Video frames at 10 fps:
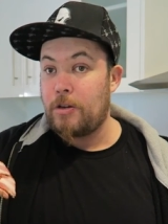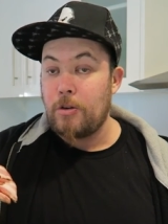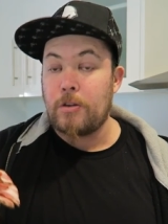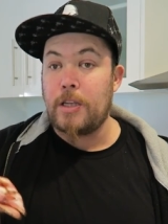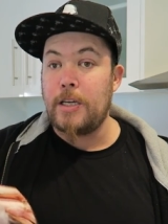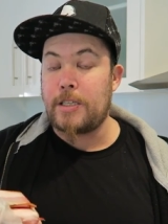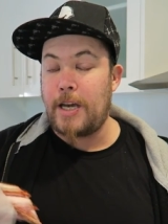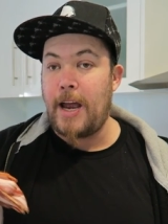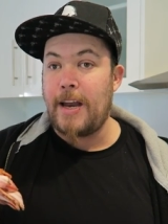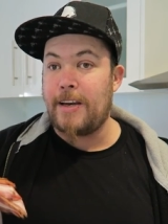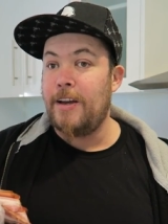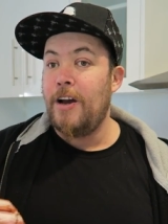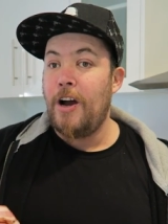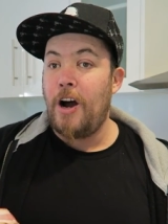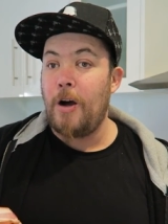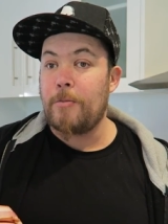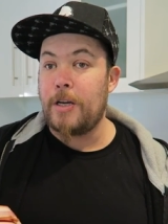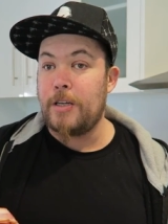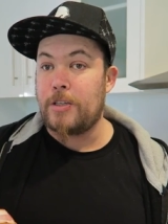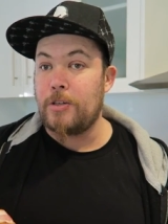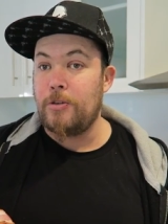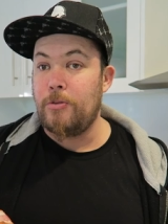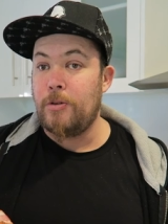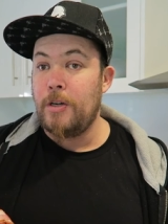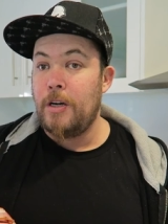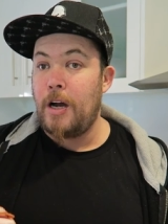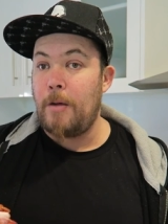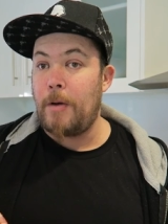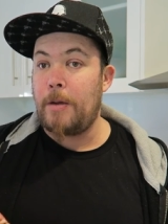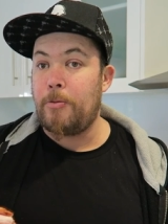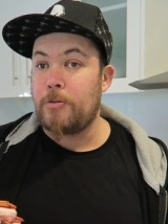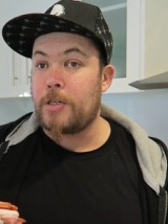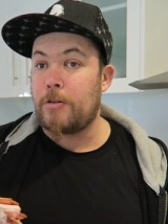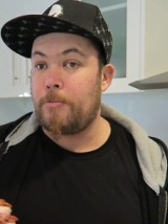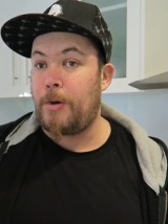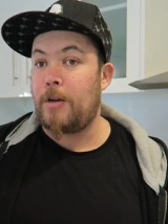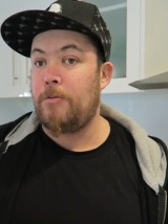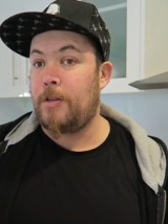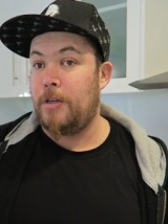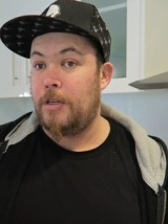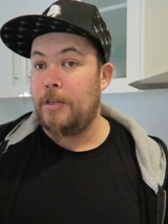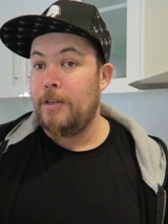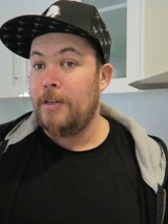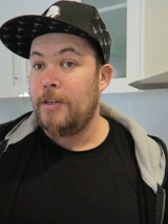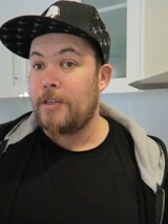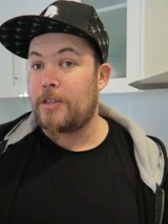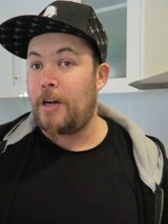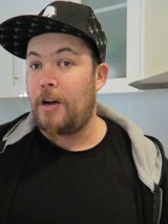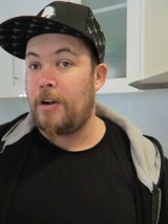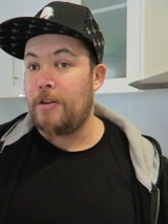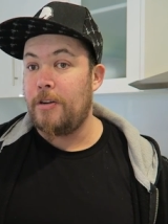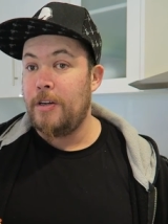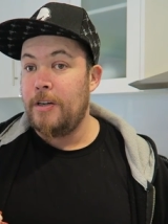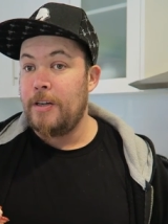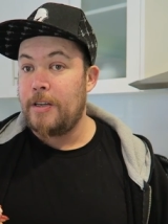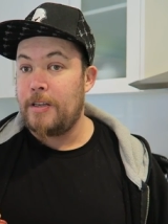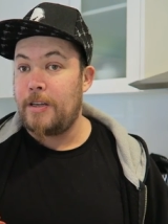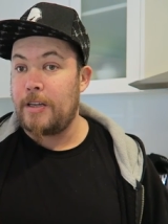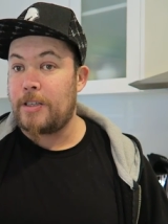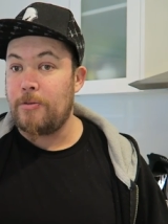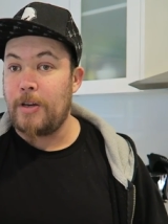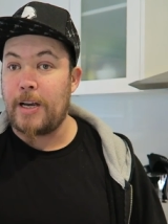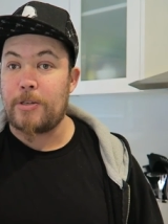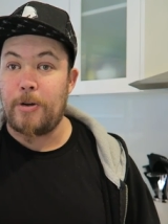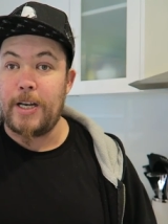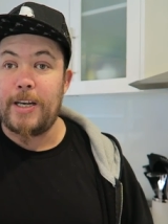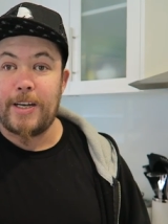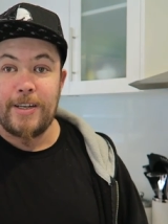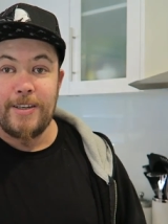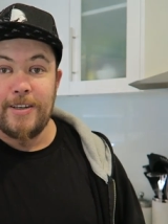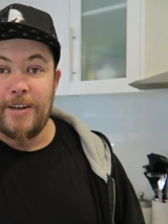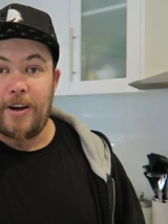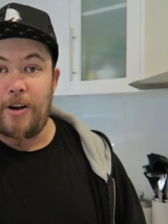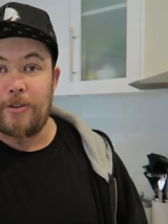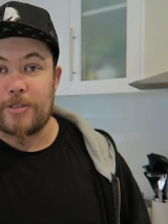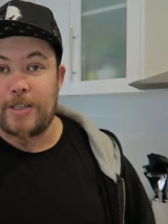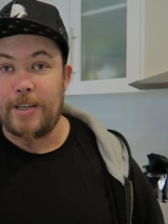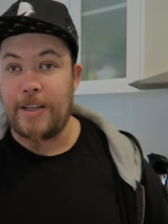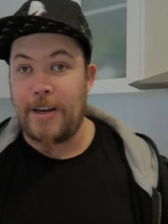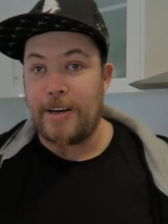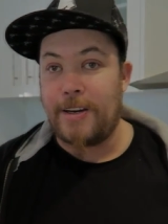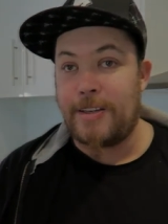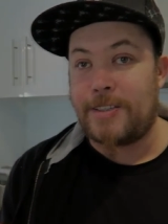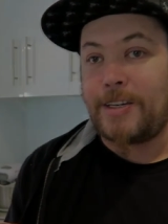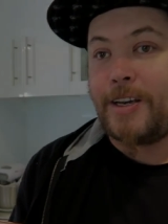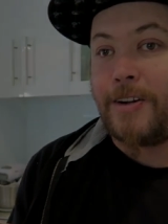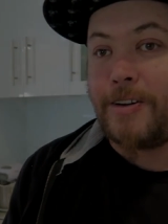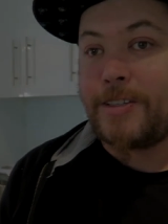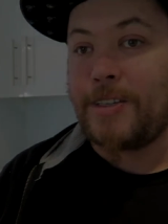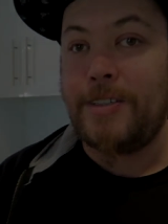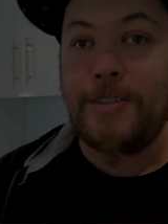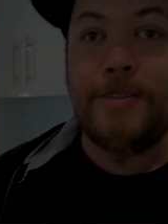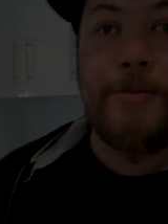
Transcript: cook this, and I'm going to do a maple syrup butter with it. So, until next week, I'll see you then. See you guys.